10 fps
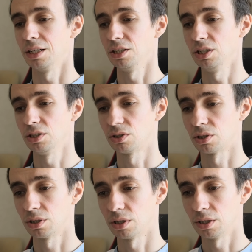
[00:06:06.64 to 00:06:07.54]
It
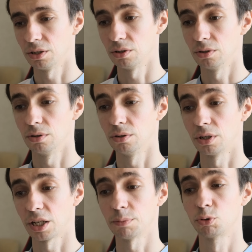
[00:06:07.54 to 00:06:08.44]

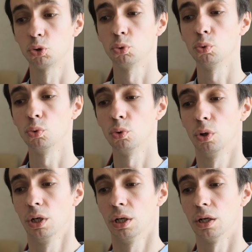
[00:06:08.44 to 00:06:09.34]
helped to
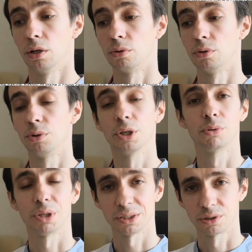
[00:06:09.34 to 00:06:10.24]

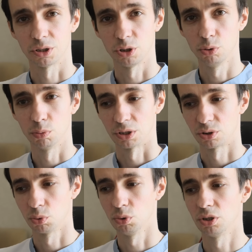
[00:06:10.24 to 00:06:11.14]
regress the tumor,
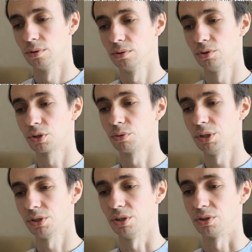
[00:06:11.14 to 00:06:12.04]
so it
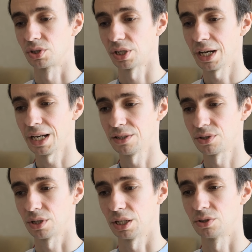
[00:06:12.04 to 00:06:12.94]
decreased in
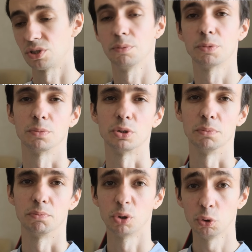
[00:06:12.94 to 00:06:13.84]
size and symptoms
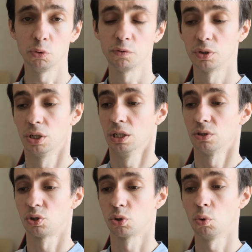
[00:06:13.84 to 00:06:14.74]
improved.
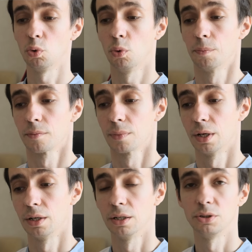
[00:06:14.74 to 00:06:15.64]
So
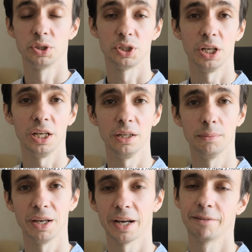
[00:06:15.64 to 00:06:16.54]
DCA
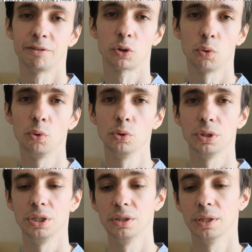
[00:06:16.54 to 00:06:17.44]
may have a role
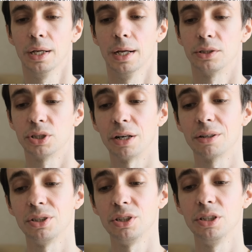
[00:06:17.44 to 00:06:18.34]
in
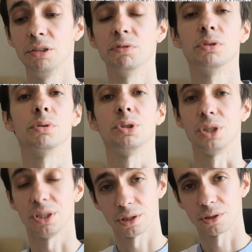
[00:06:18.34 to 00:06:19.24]
targeting even
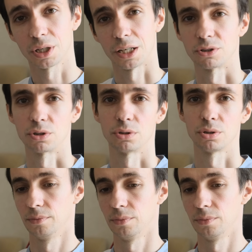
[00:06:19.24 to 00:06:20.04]
resistant cancers.